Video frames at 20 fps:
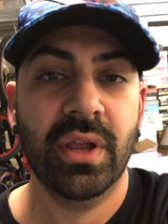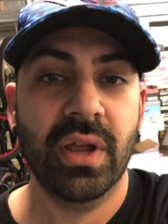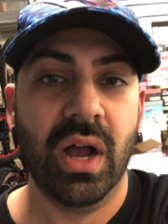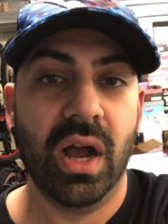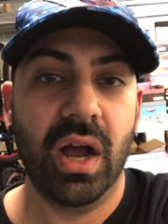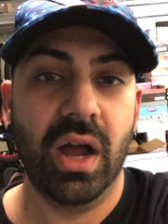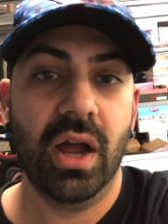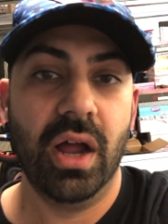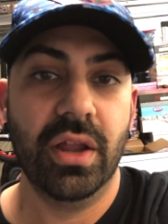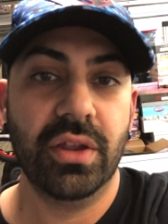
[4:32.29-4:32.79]

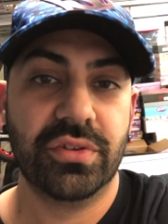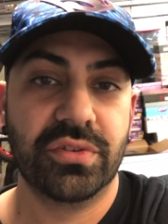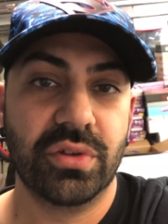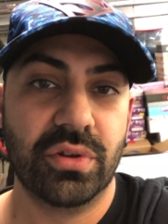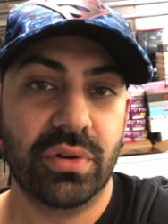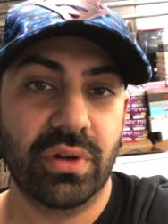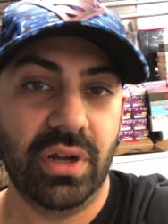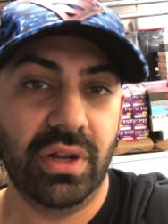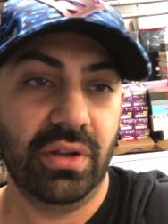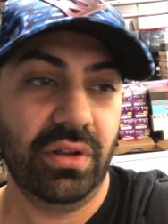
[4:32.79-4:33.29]

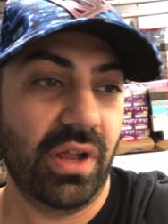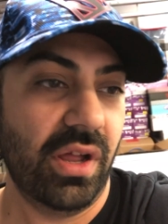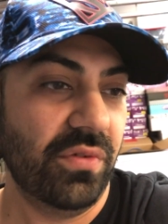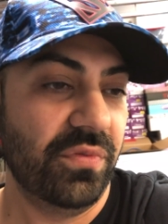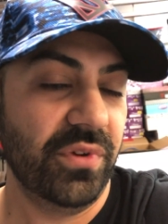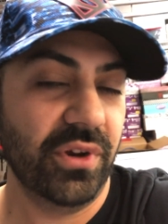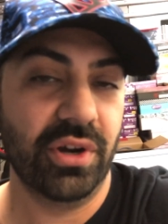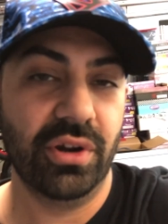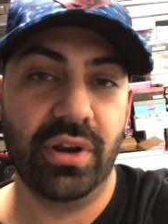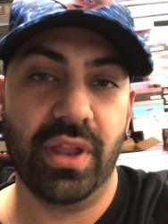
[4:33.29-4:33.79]
So I'll
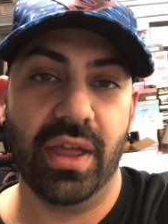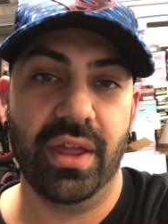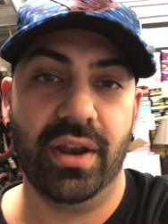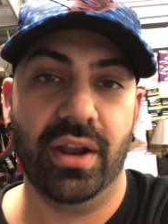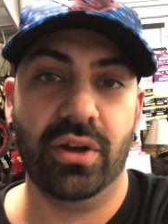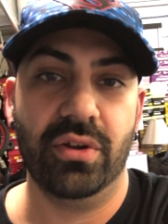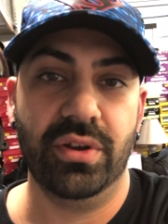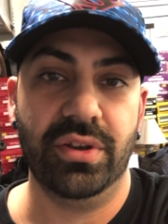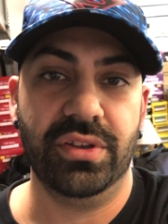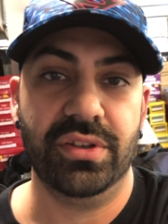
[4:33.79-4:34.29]
figure that
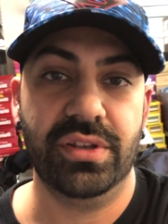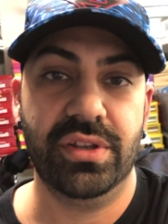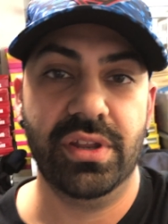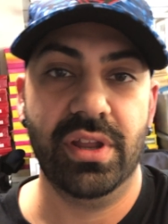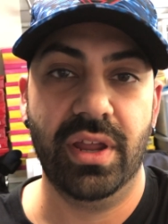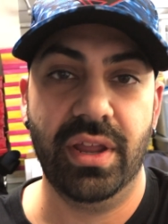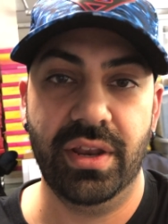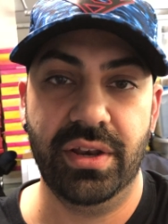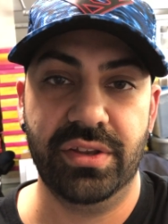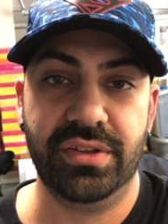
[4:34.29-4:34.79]
out
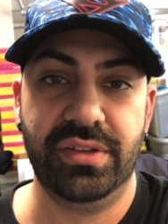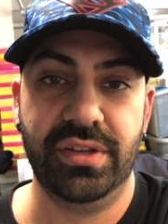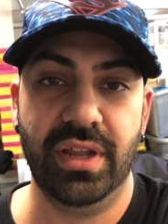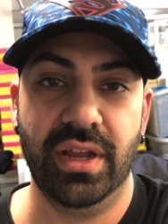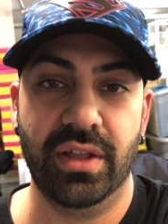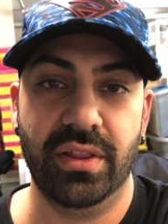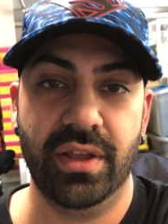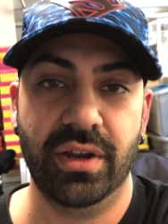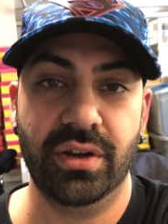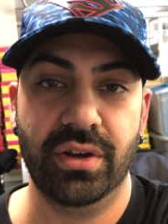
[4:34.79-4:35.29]
and see
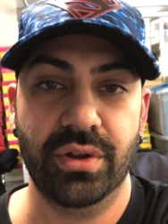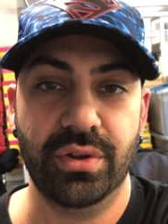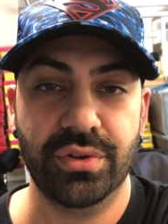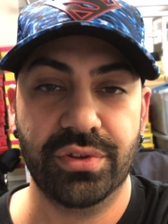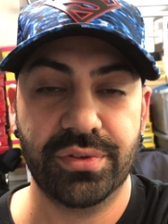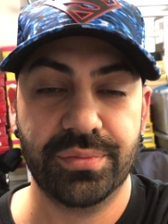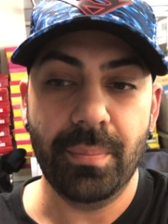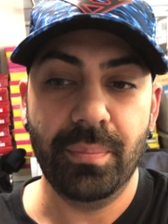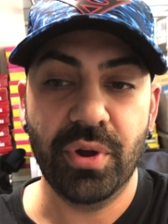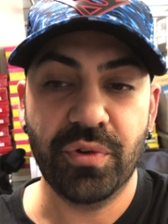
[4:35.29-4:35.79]
how that
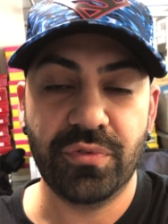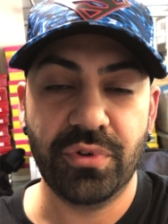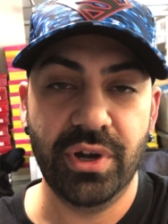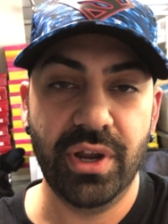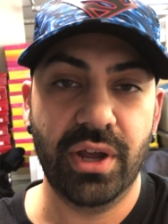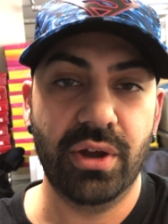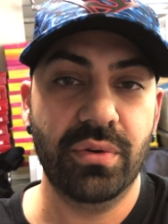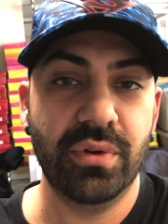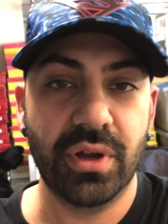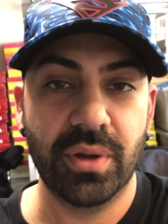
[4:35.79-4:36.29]
goes. But for
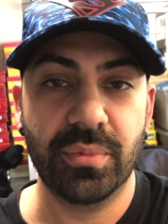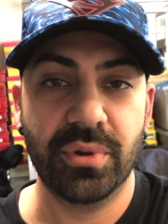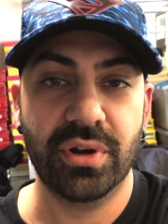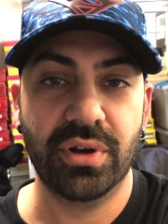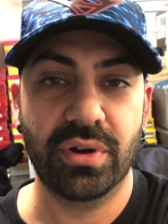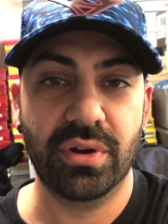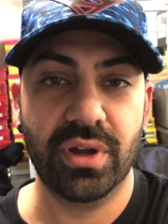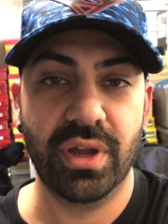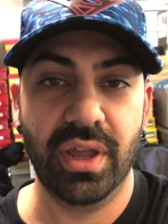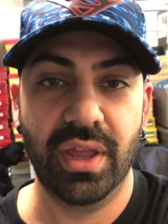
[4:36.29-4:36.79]
now, I'm going
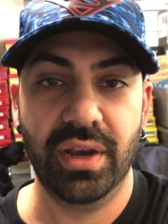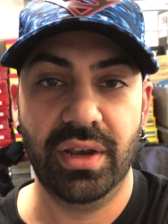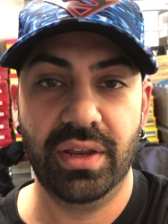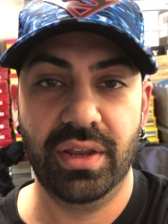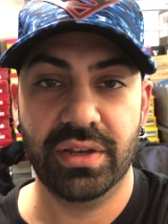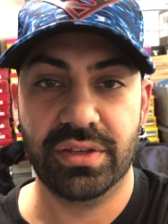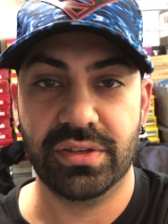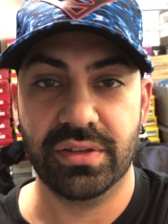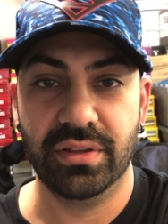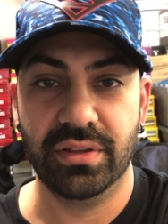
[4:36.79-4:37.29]
to go ahead and get to